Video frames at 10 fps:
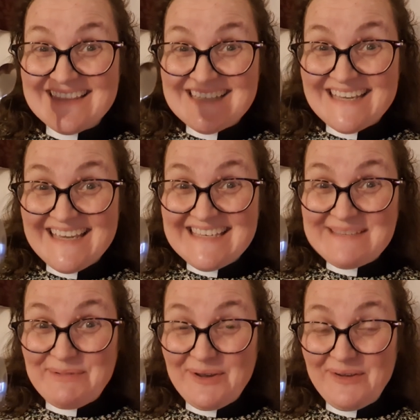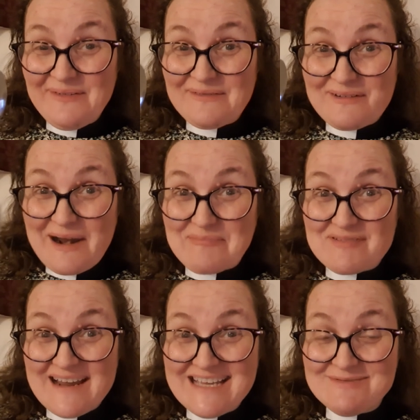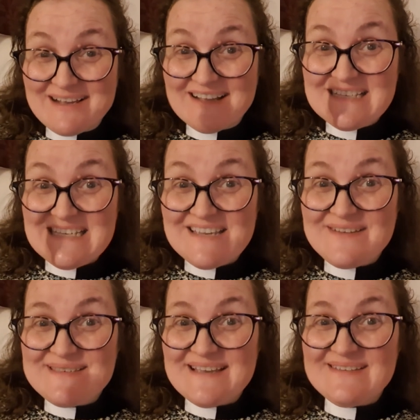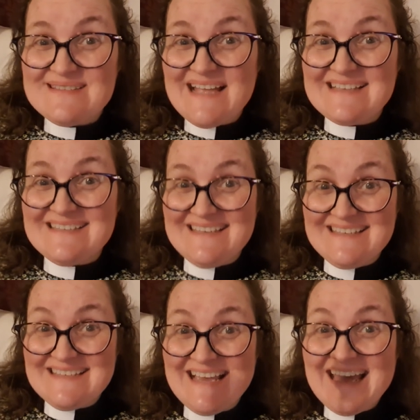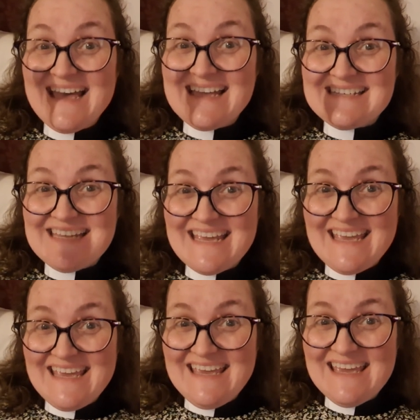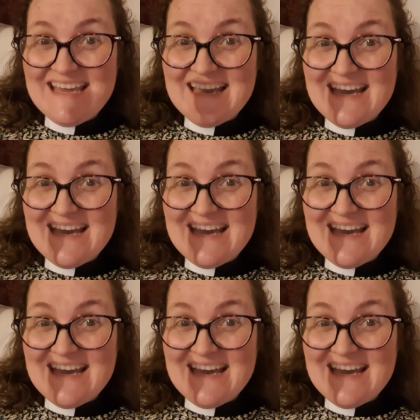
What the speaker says: teaspoon for our prayers. We're going to use those letters T-S-P.